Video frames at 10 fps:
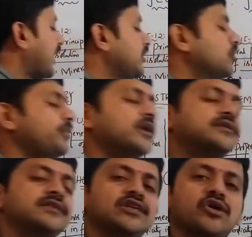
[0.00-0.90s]

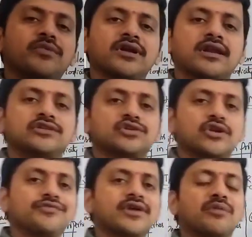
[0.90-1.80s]
IUPAC nomenclature
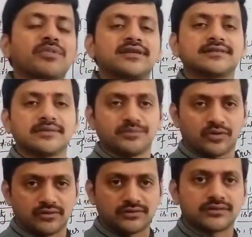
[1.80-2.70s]
of complex
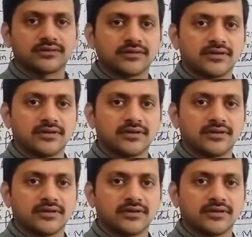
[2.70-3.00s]
compounds.